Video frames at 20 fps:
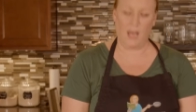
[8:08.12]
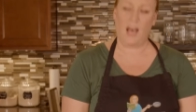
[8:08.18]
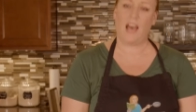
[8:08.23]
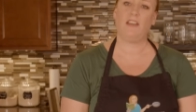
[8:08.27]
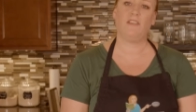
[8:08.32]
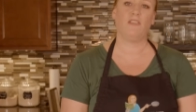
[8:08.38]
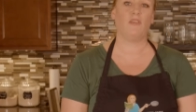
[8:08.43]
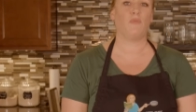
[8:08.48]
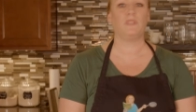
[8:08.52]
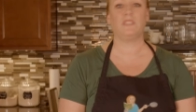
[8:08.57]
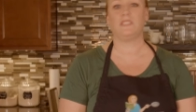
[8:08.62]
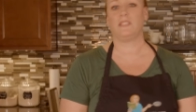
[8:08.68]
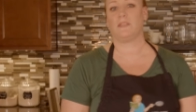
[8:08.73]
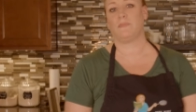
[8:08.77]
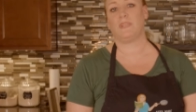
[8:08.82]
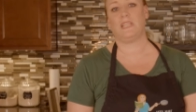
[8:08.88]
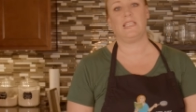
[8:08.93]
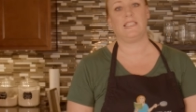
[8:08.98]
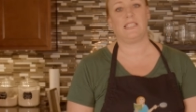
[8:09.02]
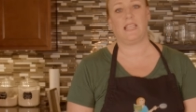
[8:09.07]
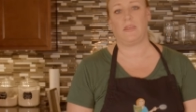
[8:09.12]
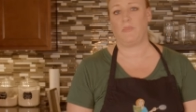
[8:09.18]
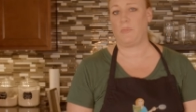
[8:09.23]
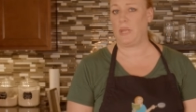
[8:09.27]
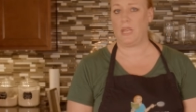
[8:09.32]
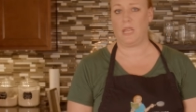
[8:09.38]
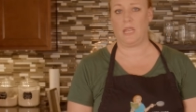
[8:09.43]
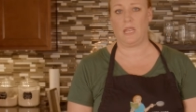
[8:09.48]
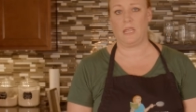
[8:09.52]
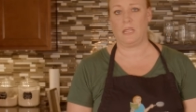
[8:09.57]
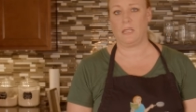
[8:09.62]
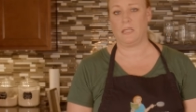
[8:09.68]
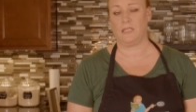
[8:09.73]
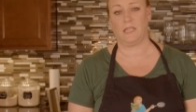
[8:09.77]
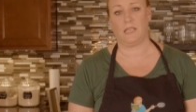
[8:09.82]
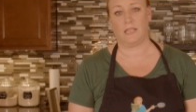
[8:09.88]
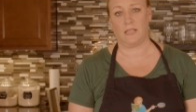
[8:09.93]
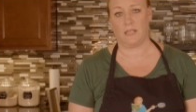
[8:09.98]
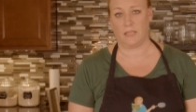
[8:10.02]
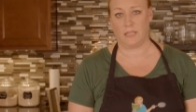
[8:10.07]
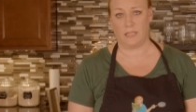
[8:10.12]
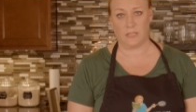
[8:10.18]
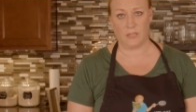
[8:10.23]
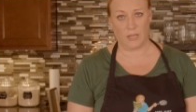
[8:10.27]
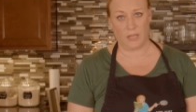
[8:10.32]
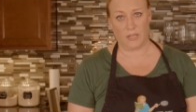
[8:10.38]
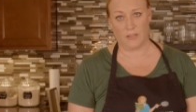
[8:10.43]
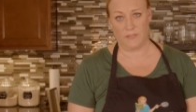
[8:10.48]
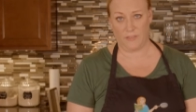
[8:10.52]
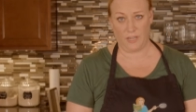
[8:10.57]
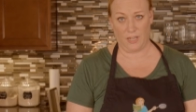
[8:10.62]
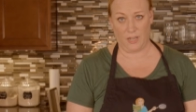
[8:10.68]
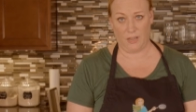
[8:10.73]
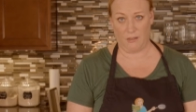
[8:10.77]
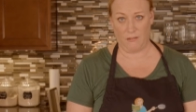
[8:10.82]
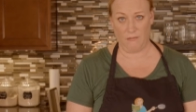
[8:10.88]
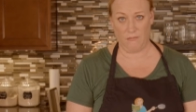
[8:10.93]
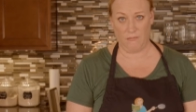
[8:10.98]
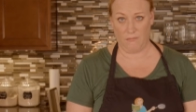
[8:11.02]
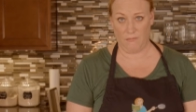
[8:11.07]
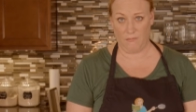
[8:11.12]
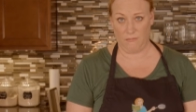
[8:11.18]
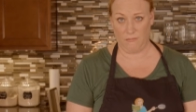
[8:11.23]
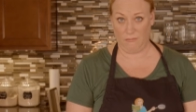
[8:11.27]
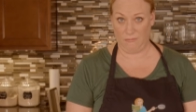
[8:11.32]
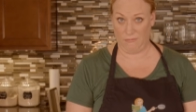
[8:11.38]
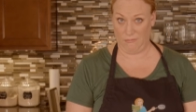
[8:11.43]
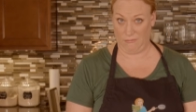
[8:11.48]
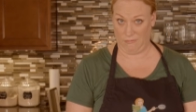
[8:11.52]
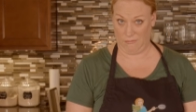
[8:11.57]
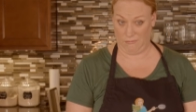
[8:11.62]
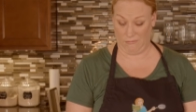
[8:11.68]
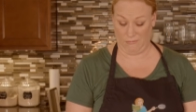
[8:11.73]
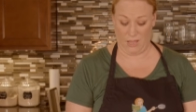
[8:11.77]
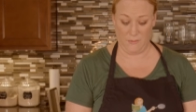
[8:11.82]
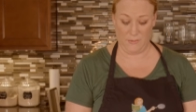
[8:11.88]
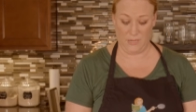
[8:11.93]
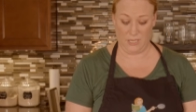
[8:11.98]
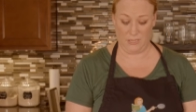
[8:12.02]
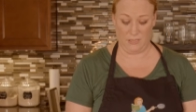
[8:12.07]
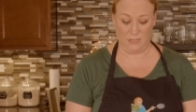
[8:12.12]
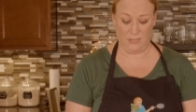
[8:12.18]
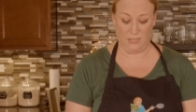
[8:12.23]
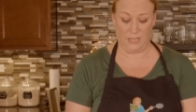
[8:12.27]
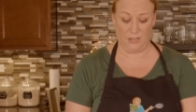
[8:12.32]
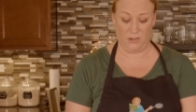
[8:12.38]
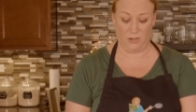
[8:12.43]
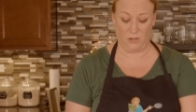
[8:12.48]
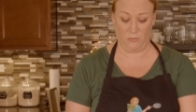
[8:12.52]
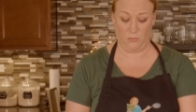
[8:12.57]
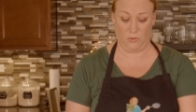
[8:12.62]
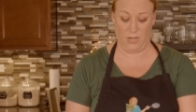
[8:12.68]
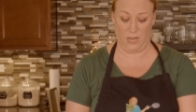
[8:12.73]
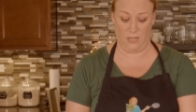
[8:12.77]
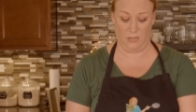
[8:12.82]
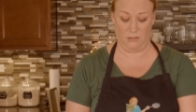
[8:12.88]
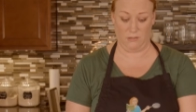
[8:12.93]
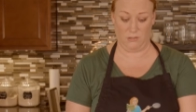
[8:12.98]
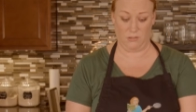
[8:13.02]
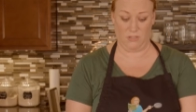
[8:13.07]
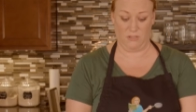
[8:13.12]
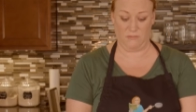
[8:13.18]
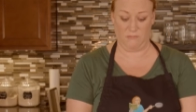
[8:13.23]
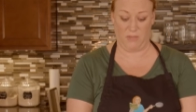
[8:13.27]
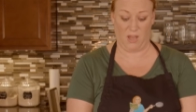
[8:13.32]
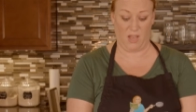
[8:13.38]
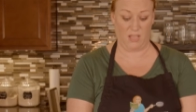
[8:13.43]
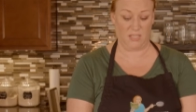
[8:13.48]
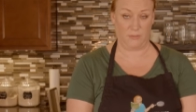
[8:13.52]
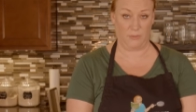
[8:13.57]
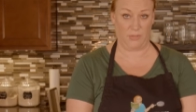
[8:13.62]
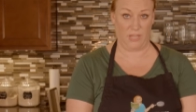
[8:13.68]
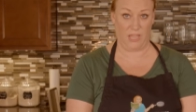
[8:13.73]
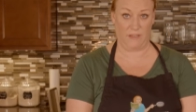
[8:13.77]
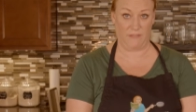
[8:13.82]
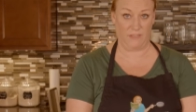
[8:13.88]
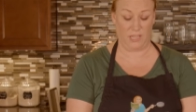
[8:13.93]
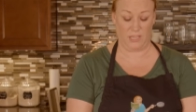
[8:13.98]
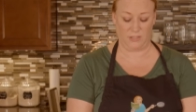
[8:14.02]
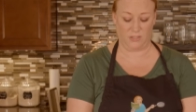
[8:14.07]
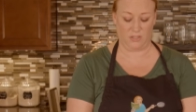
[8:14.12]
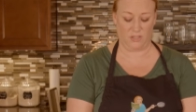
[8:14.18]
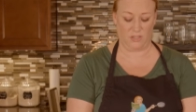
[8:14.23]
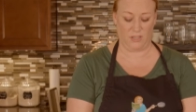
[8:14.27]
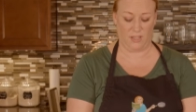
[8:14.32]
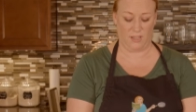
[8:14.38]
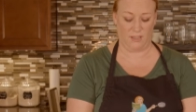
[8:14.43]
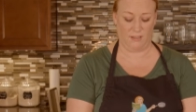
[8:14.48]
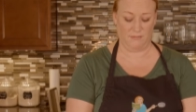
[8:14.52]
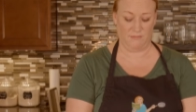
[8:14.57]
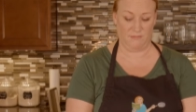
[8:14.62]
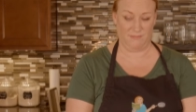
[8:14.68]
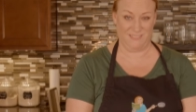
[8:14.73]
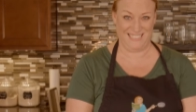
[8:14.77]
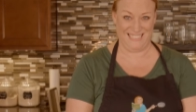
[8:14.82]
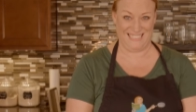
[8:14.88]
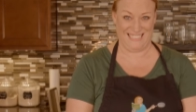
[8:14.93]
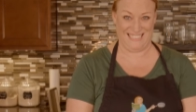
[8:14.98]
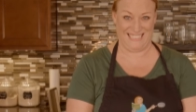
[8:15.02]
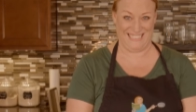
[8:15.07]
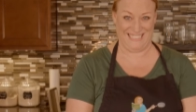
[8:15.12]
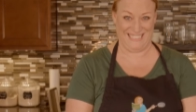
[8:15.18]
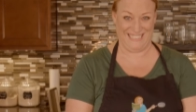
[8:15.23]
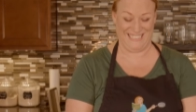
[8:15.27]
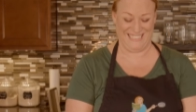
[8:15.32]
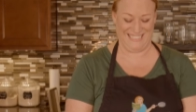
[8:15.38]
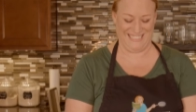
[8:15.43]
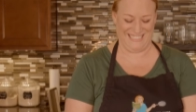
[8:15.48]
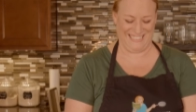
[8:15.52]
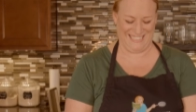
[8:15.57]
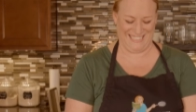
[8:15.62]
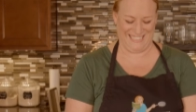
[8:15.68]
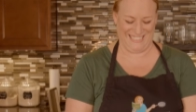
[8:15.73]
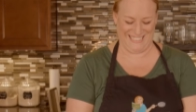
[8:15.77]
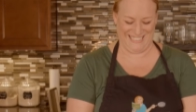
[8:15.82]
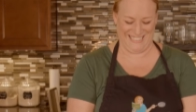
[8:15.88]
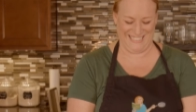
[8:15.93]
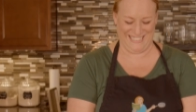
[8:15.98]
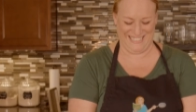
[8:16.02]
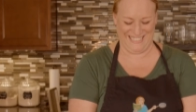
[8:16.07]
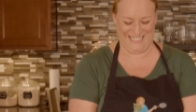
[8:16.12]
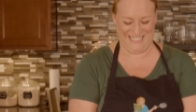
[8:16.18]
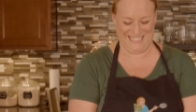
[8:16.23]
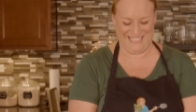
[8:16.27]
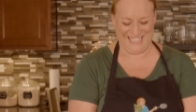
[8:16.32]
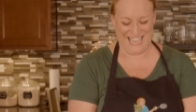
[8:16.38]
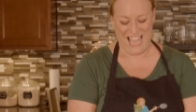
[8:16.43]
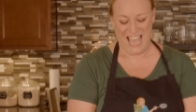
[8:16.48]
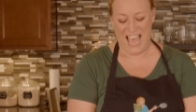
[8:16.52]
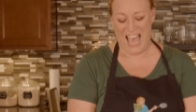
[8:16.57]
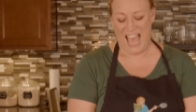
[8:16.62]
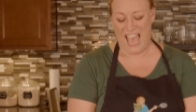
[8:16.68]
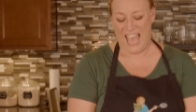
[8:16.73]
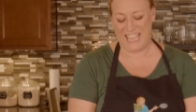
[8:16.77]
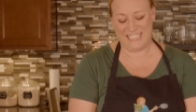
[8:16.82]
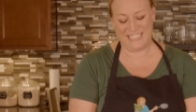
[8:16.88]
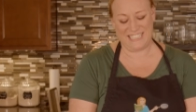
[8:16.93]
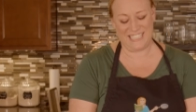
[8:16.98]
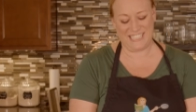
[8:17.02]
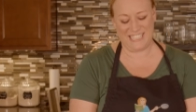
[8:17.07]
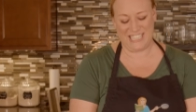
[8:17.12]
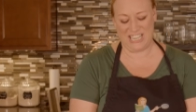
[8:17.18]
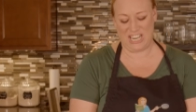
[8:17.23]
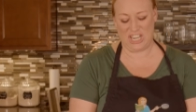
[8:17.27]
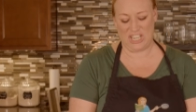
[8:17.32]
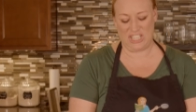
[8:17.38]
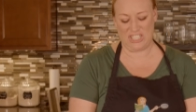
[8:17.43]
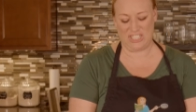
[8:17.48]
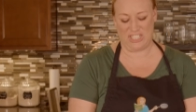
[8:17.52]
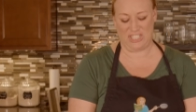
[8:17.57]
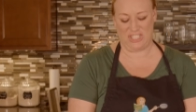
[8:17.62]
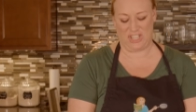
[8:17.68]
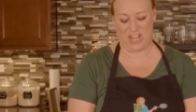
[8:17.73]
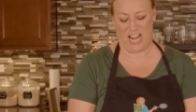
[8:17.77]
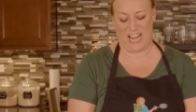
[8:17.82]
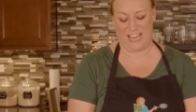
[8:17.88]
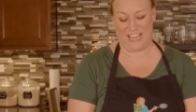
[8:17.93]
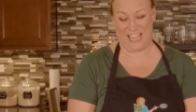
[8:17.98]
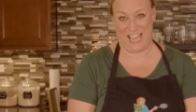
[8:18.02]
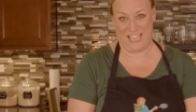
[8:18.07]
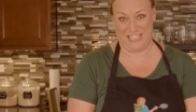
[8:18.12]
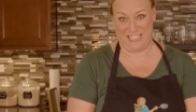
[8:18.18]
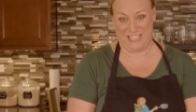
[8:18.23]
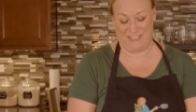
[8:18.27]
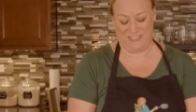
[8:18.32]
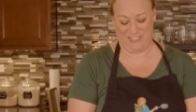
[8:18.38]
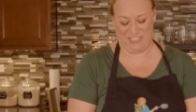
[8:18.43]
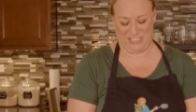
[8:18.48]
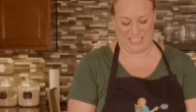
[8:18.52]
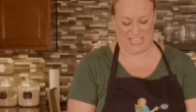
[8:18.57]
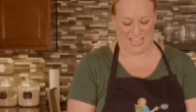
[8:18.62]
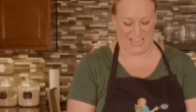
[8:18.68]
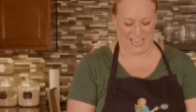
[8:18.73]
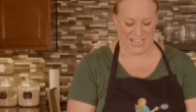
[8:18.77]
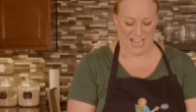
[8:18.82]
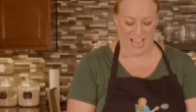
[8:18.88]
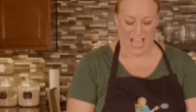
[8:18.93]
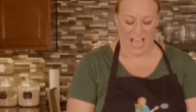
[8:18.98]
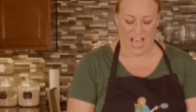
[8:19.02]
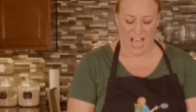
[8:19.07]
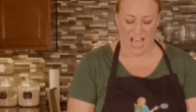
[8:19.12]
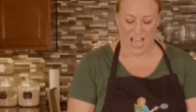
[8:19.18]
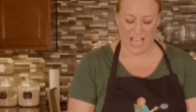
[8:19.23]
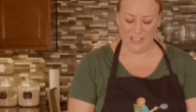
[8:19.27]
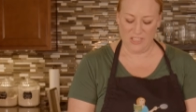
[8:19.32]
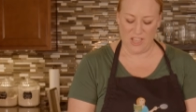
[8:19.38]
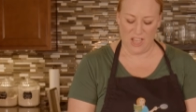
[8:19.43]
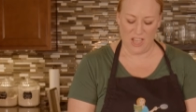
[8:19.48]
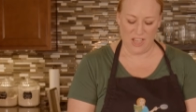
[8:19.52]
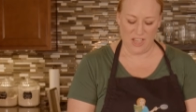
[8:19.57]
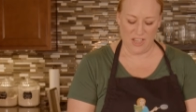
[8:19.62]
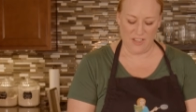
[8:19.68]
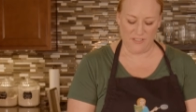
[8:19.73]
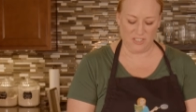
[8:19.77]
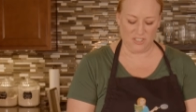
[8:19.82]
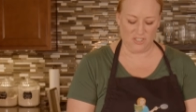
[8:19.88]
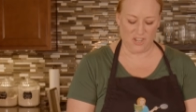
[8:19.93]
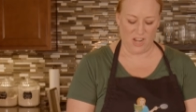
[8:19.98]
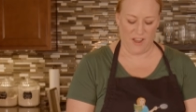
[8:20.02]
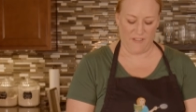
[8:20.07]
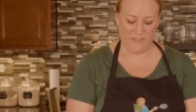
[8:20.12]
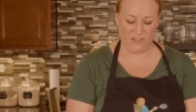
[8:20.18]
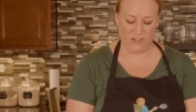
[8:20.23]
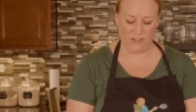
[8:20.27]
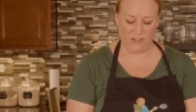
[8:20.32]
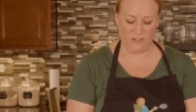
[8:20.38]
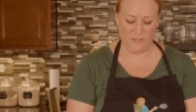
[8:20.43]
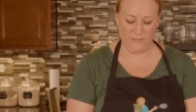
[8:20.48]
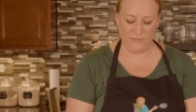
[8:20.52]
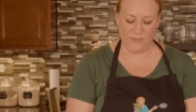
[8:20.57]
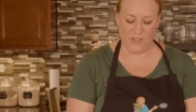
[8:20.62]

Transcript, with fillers: I don't know, would somebody send me to Italy so I can find out? I mean, the internet couldn't possibly have the answer to that. It doesn't hurt to try, guys, I'm just saying. I love to travel,